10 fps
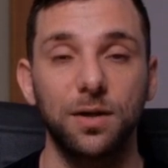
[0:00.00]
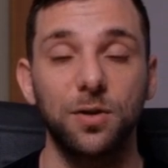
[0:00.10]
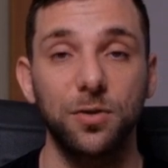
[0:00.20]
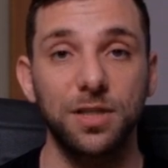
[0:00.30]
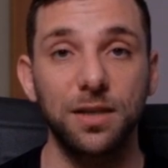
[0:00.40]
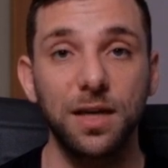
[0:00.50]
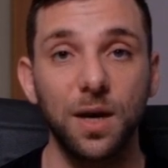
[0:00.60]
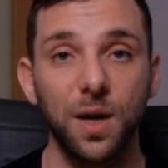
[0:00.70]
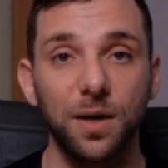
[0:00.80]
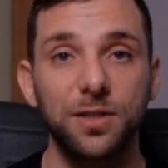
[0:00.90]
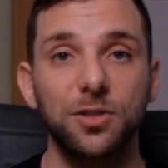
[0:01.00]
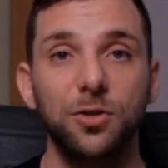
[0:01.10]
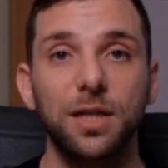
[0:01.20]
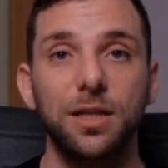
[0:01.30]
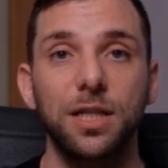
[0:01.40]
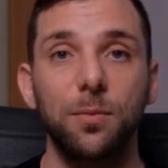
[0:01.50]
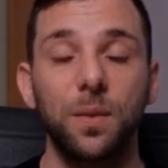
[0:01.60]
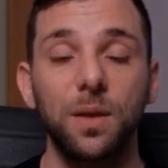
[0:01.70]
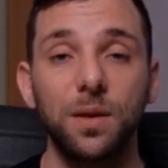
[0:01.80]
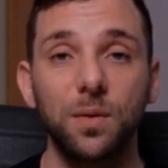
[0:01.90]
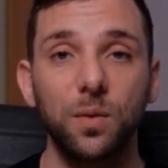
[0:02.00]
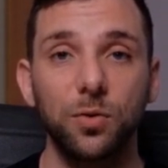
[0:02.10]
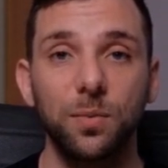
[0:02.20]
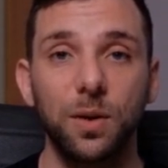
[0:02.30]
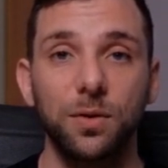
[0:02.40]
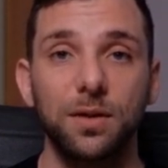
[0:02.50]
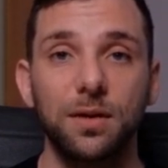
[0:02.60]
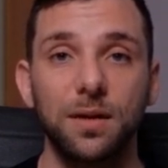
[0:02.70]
using the on-screen keyboard or remote.